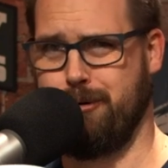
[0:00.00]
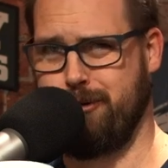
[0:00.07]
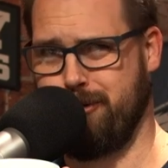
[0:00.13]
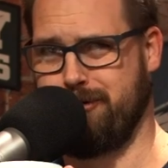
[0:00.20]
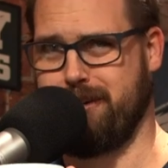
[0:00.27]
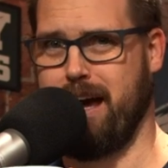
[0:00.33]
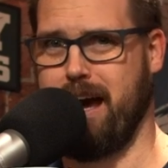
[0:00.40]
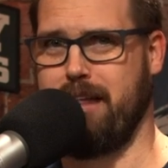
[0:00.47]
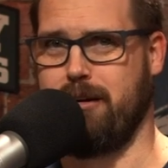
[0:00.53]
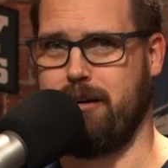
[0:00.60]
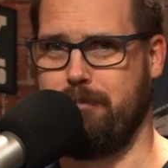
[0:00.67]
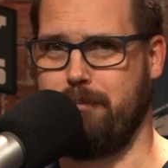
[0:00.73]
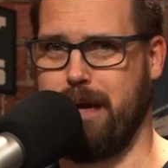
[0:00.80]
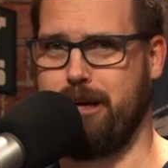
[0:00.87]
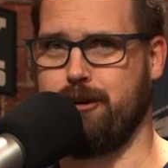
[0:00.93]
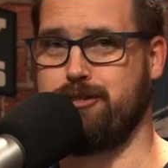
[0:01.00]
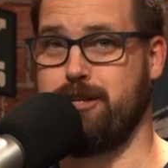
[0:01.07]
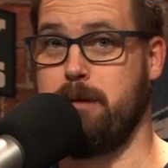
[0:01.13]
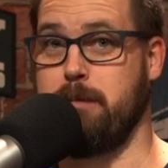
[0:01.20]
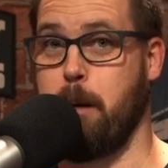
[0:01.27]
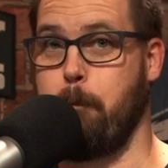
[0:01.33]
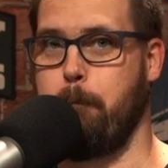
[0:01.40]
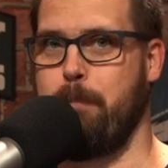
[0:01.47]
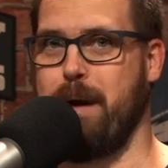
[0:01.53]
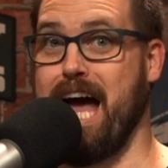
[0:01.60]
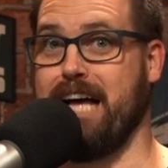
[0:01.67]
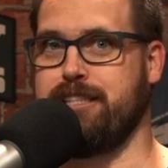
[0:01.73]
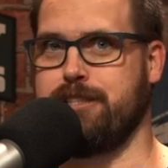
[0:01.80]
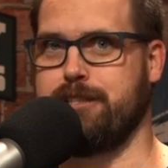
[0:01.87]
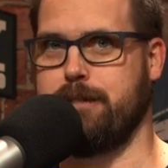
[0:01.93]
We'll do it together. Make your team the
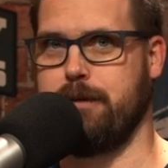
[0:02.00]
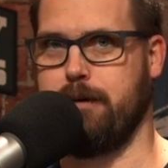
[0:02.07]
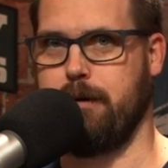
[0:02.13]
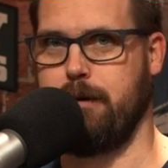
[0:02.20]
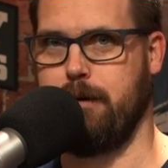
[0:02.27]
best.